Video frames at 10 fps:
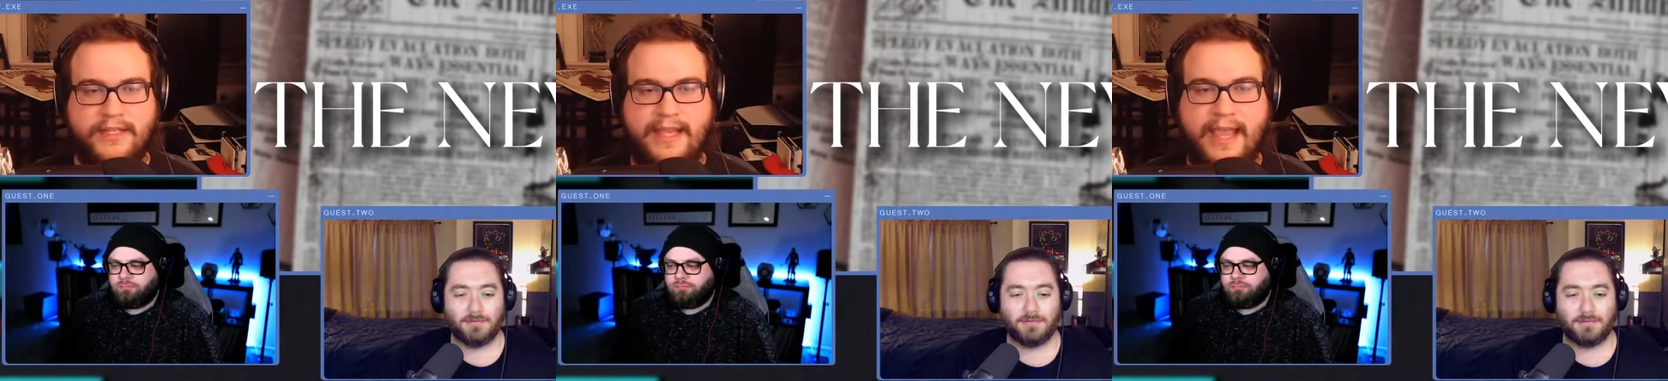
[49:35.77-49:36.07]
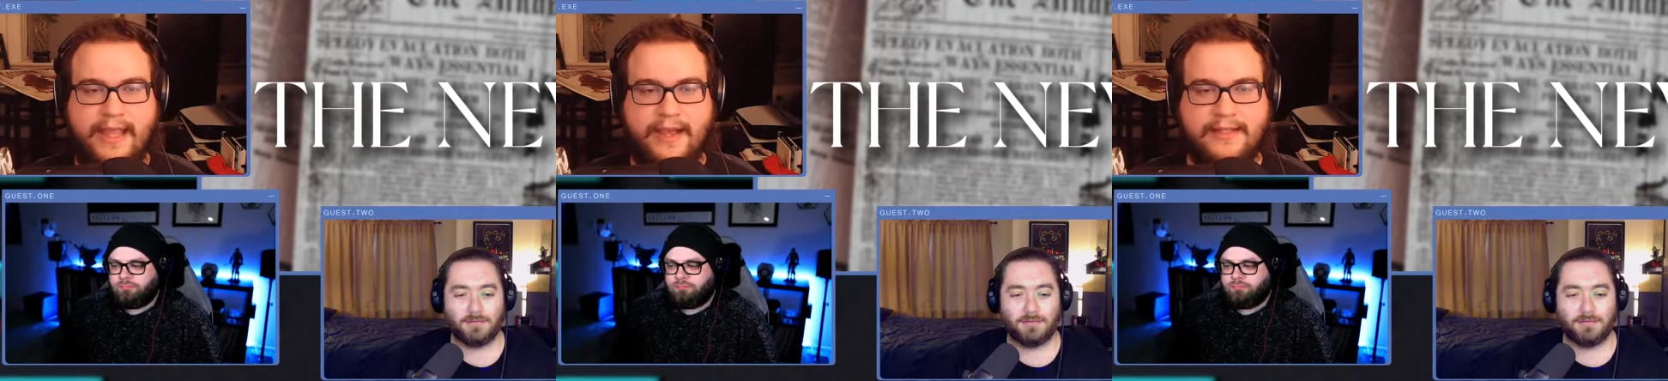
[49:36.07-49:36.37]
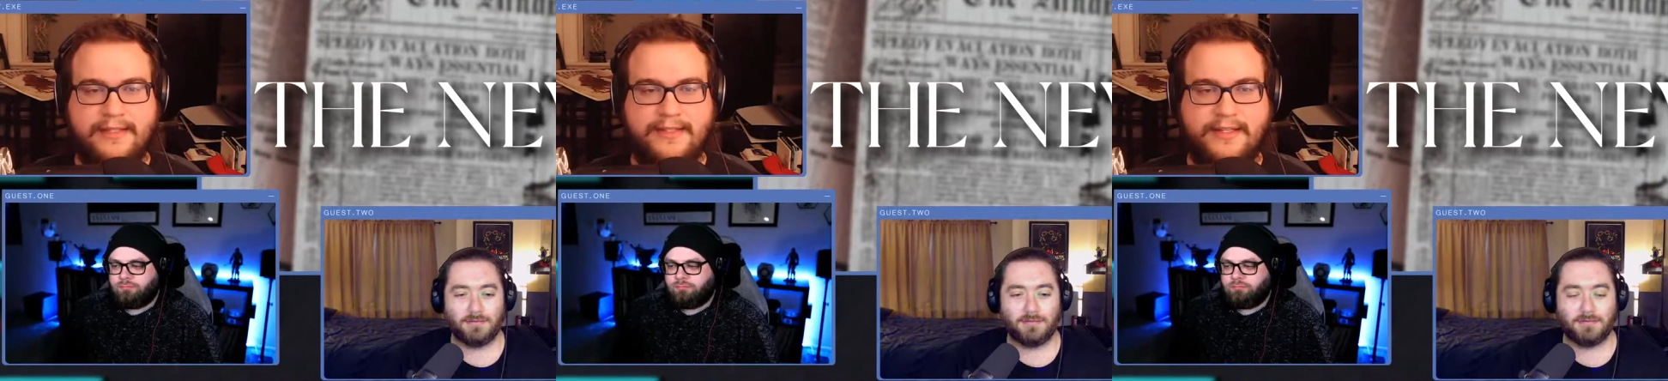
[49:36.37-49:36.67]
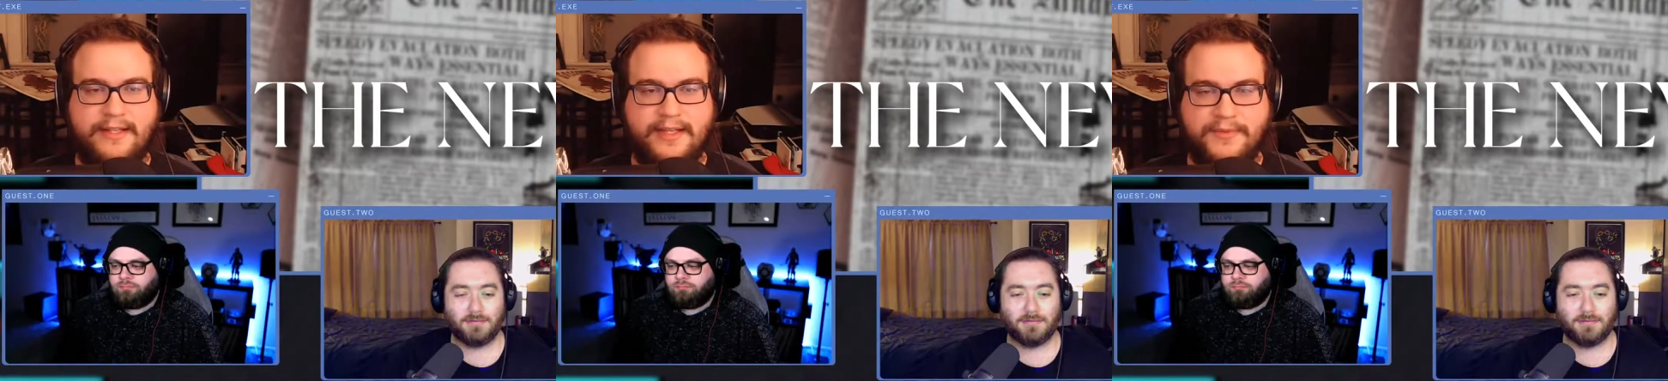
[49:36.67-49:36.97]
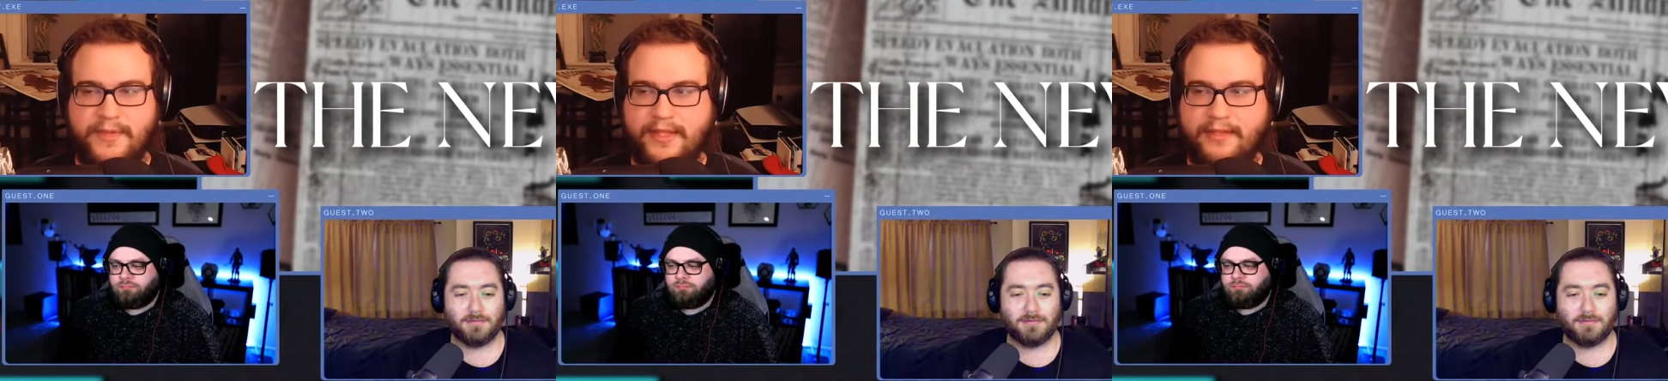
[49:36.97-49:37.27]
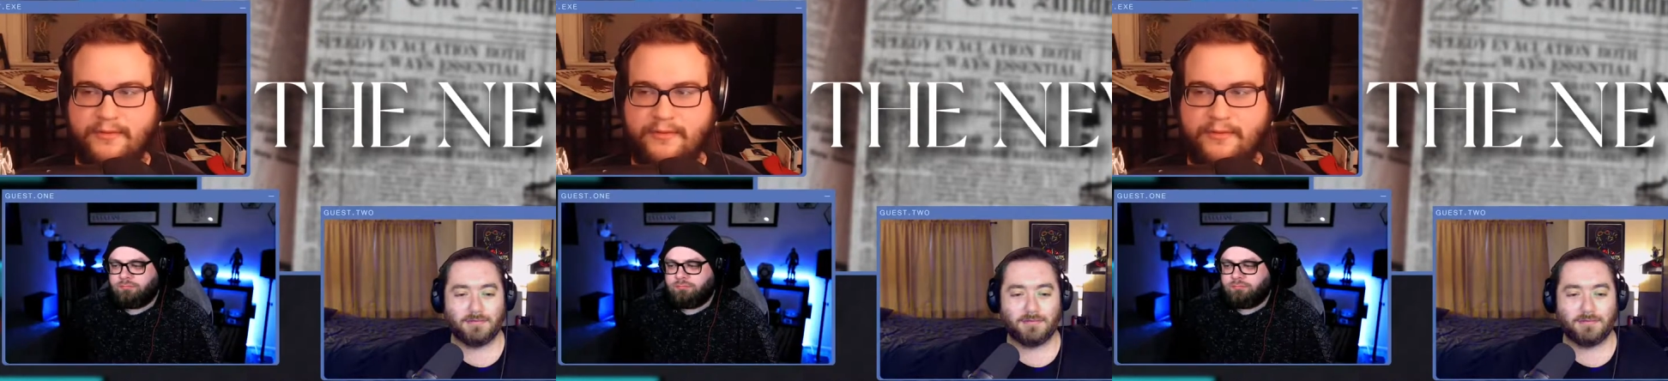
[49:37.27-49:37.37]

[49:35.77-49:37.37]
Speaker 1: chaos as it does with